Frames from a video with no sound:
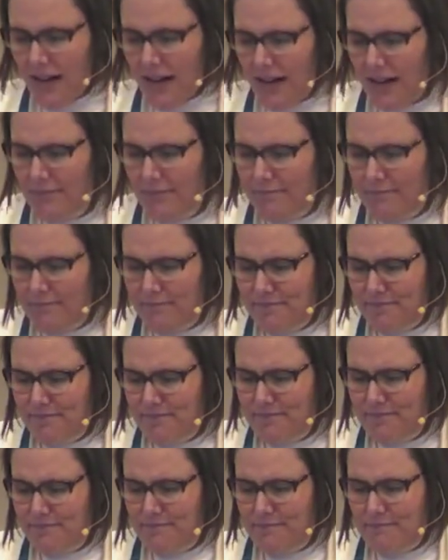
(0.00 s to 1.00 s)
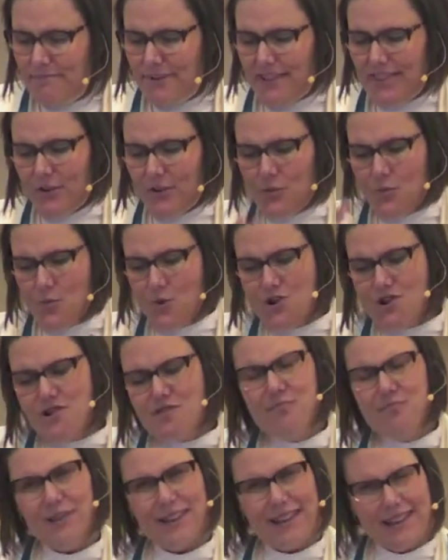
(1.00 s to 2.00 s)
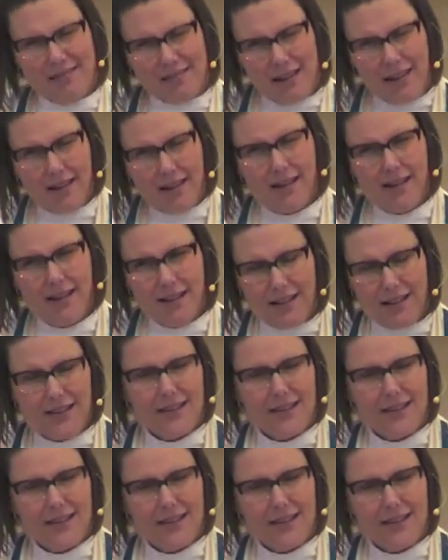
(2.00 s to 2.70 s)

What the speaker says: But the word play there